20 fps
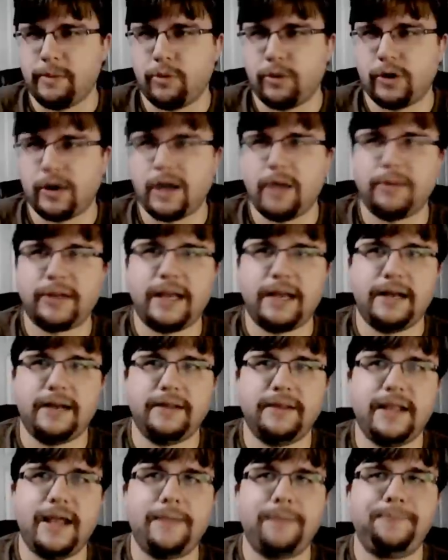more complicated
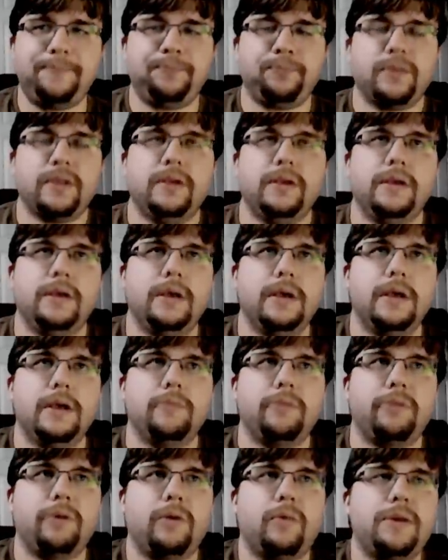than that.
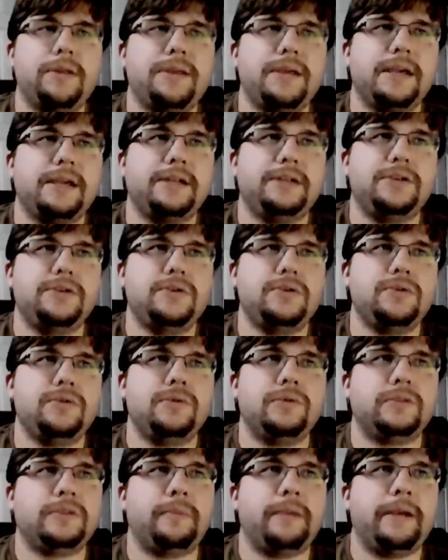But one thing to
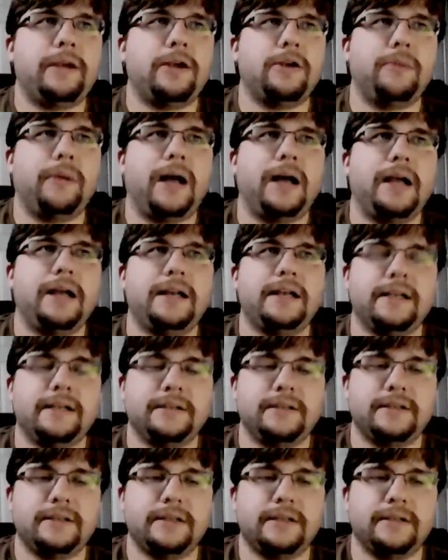bear in mind
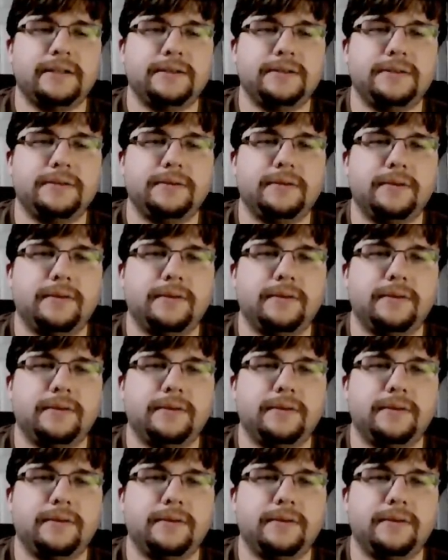is